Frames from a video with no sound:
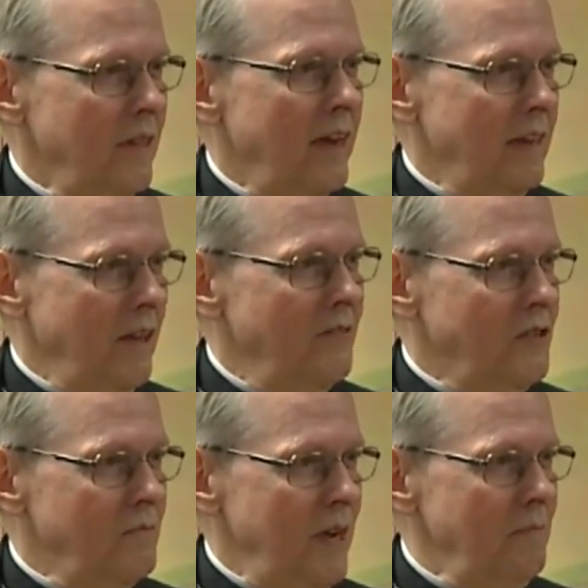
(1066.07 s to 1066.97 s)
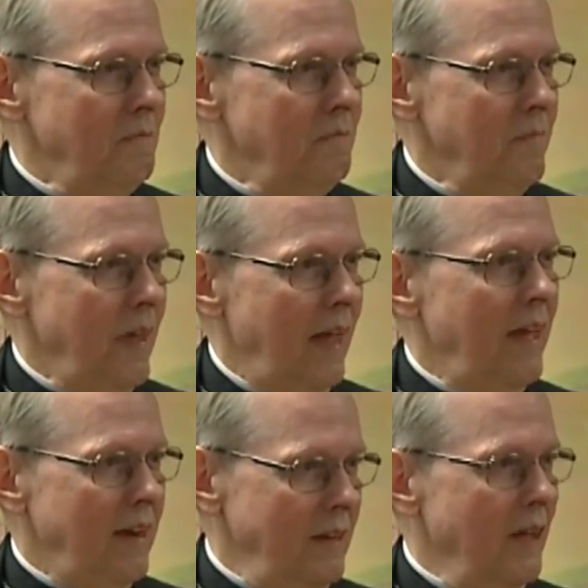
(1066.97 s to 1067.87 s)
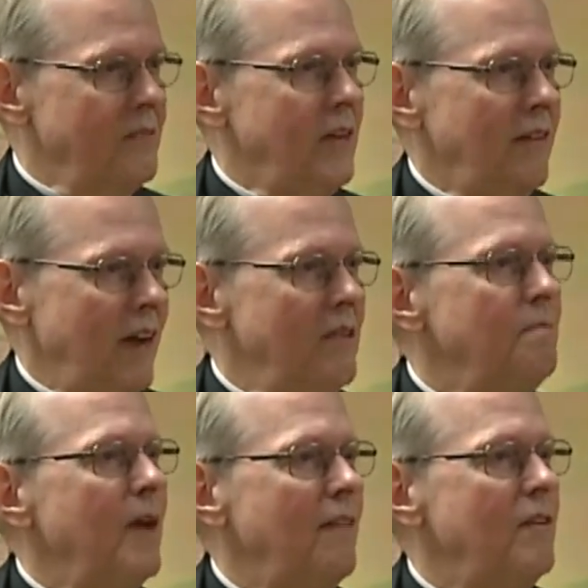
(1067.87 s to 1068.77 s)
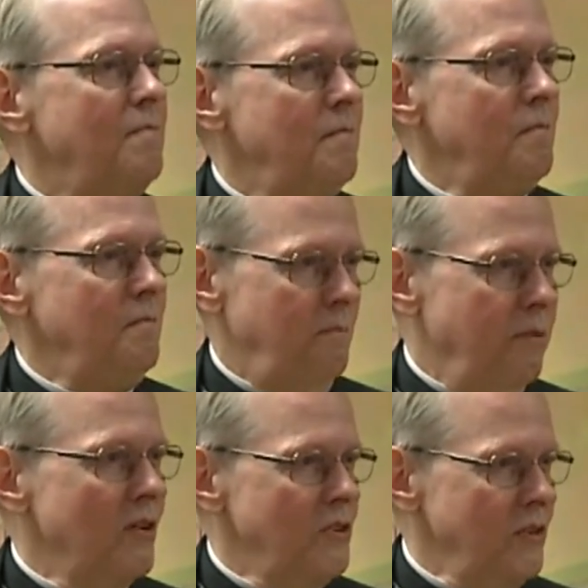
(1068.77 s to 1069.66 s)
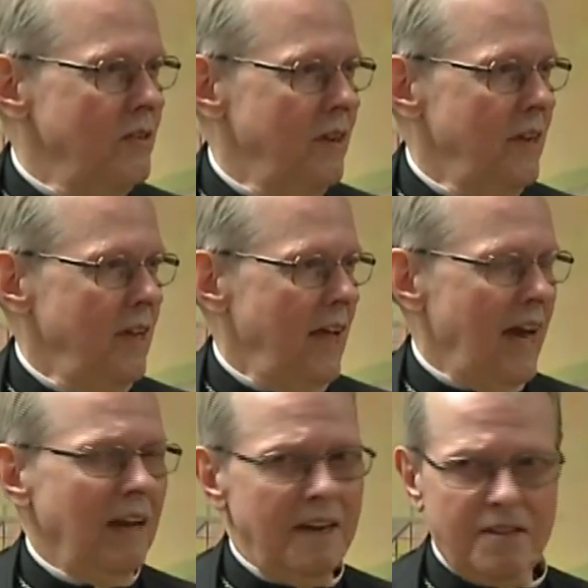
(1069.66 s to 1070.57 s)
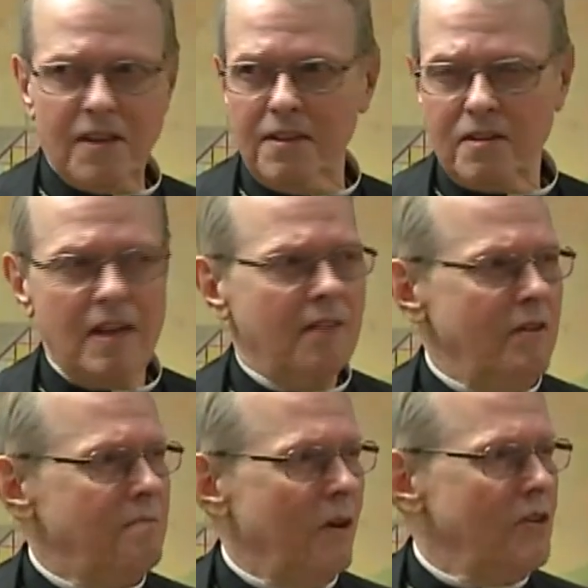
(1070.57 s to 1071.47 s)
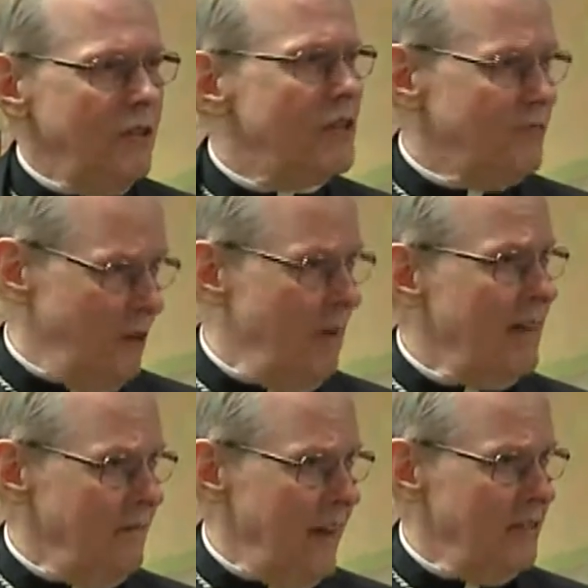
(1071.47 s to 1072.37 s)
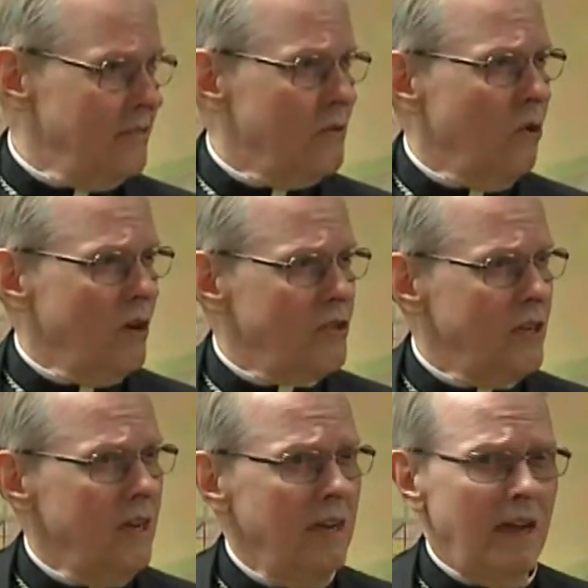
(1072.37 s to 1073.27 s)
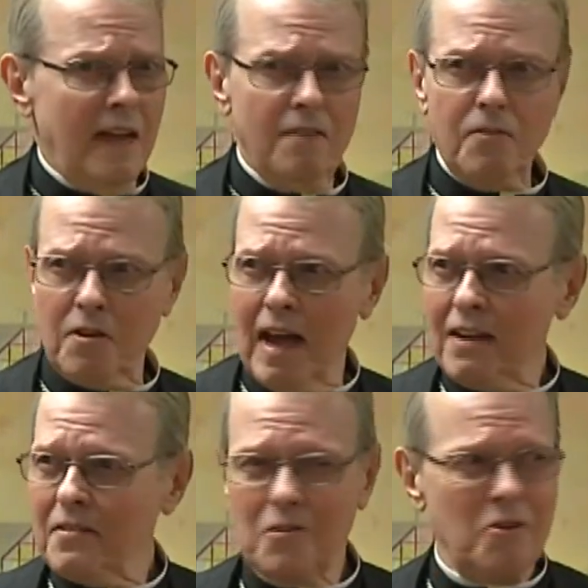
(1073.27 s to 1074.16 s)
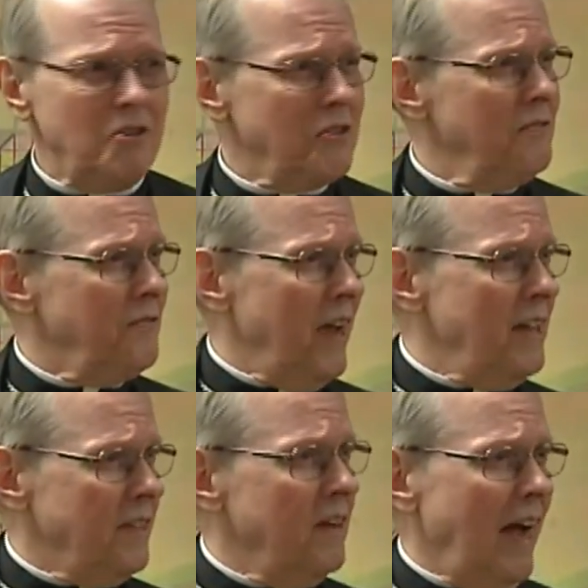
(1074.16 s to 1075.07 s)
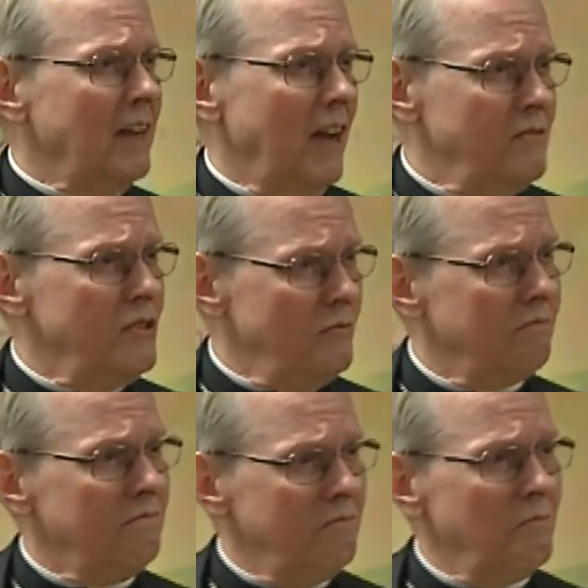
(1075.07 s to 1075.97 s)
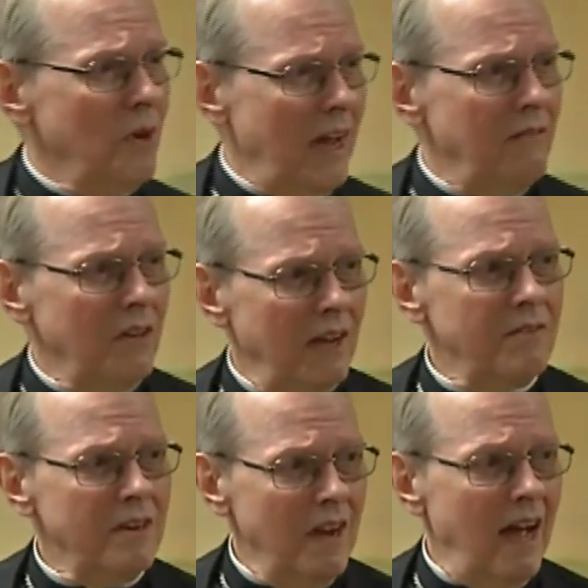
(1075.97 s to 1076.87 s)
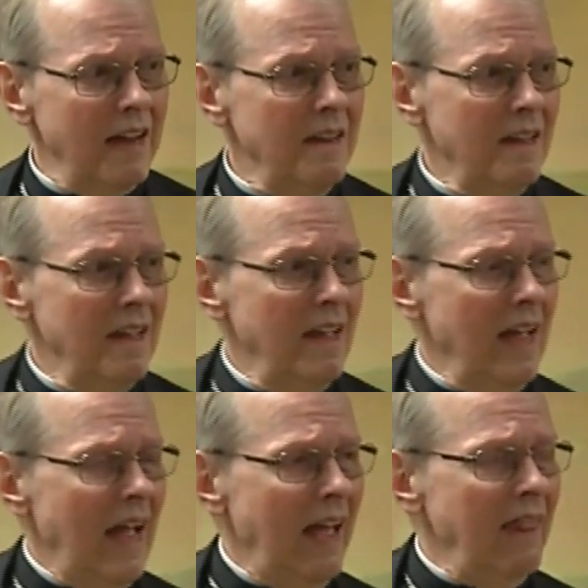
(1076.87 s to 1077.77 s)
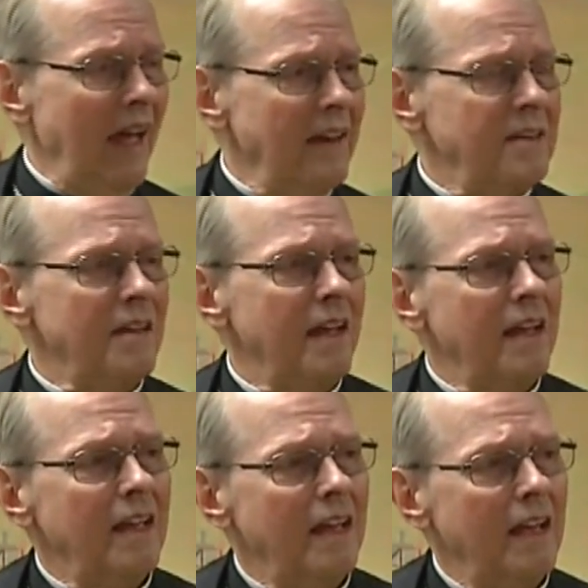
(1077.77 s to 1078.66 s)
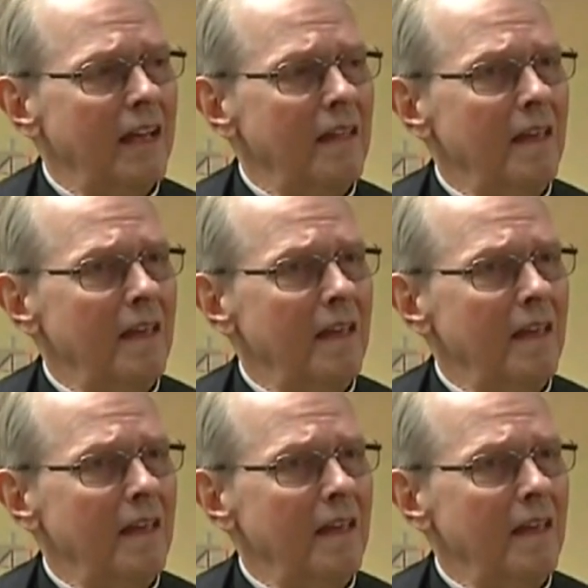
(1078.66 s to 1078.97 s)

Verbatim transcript: that He loves me, and that He loves every every person. And I like to say this to every person. This is from my faith, of course. And if you're not of the Christian faith, that God loves you. We have a loving God, and that. Uh, uh,